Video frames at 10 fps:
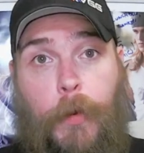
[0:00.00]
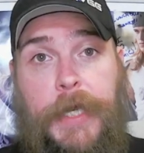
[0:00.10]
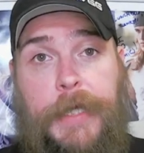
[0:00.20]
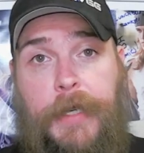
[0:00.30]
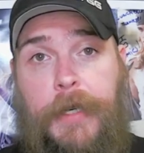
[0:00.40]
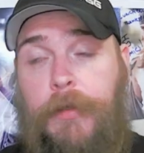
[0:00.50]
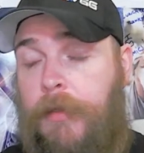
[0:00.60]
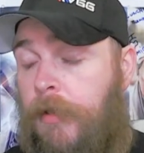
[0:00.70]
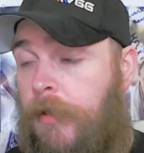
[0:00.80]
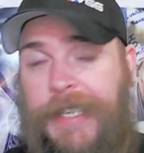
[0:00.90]
weeks ago.
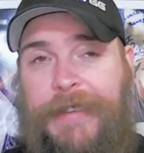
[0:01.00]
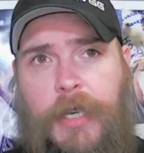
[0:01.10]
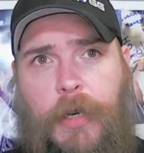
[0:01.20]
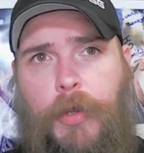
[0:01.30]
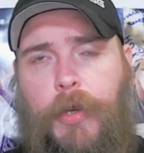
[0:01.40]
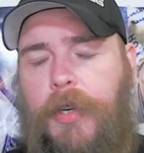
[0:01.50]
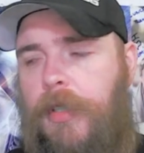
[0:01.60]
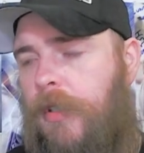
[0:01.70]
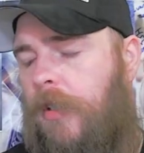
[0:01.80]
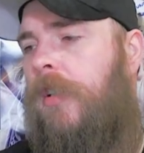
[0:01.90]
Even older.
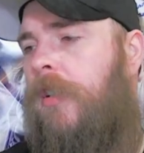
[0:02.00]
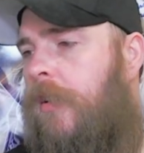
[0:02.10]
Huh.